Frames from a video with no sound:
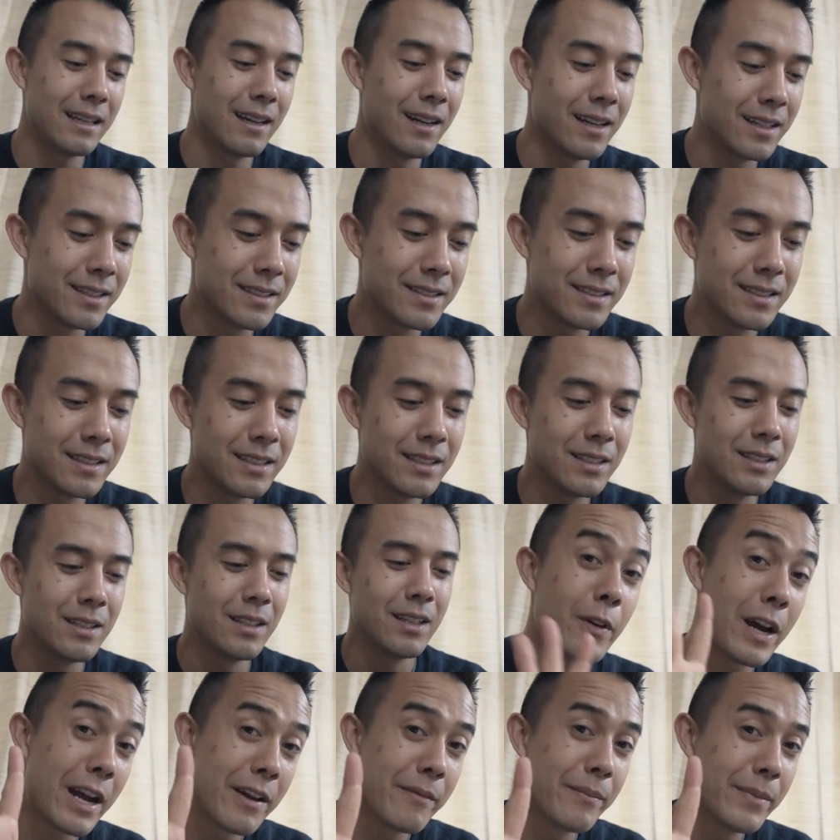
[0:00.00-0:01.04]
honestly,
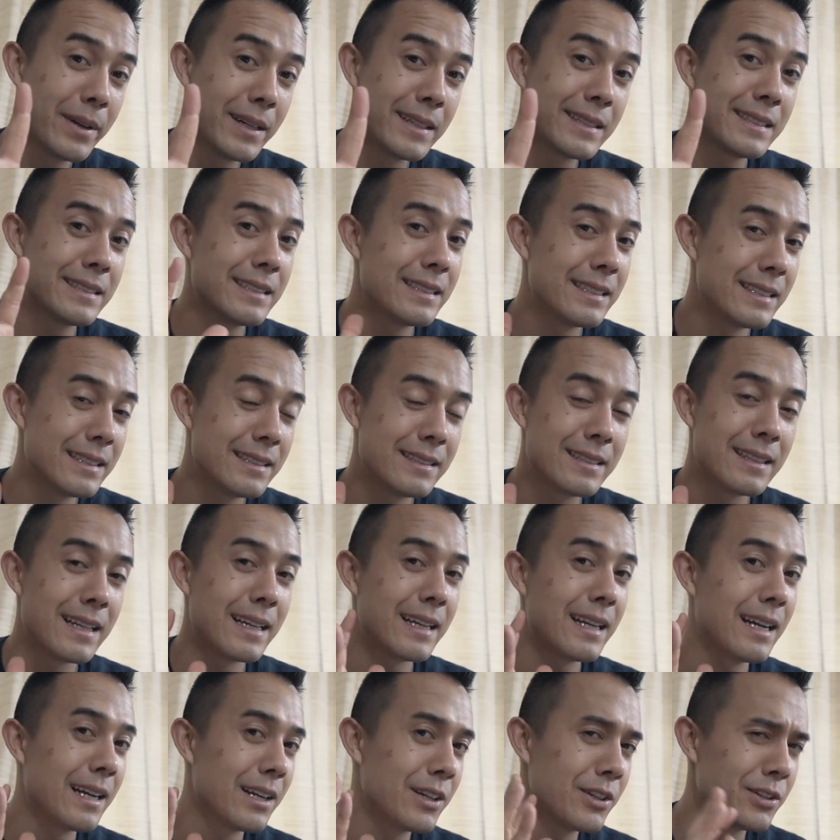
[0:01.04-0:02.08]
$5 is
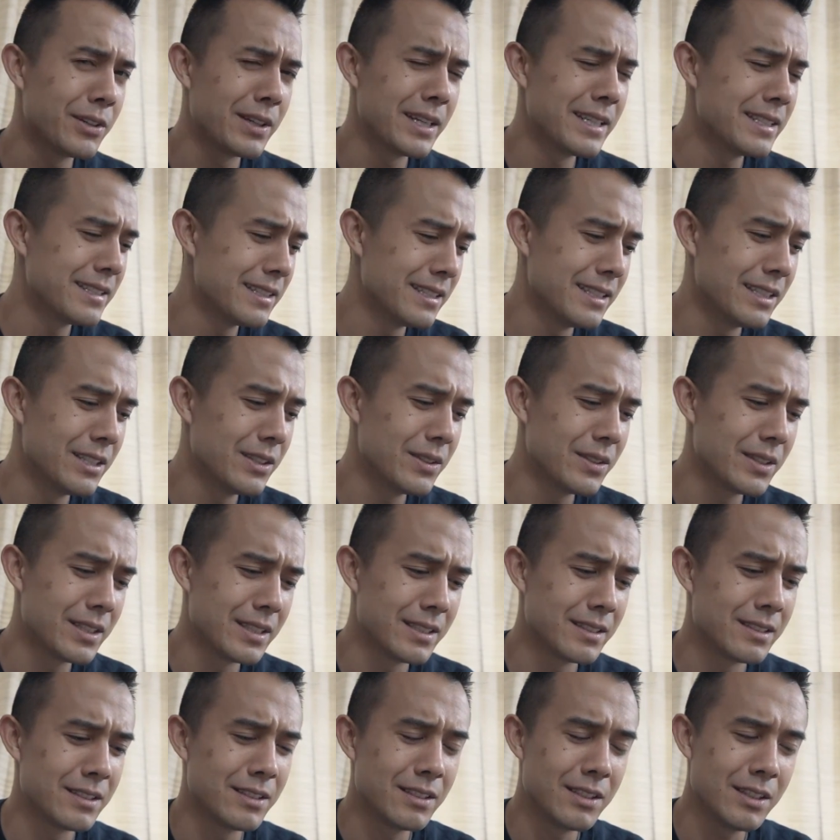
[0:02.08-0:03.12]
like a crazy deal,
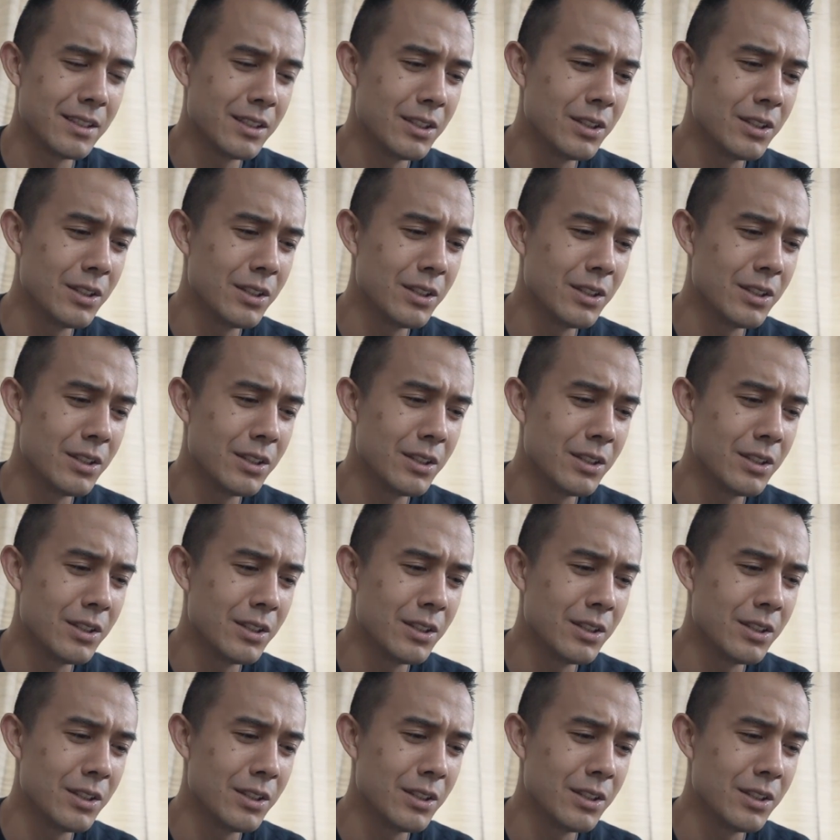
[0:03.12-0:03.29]
because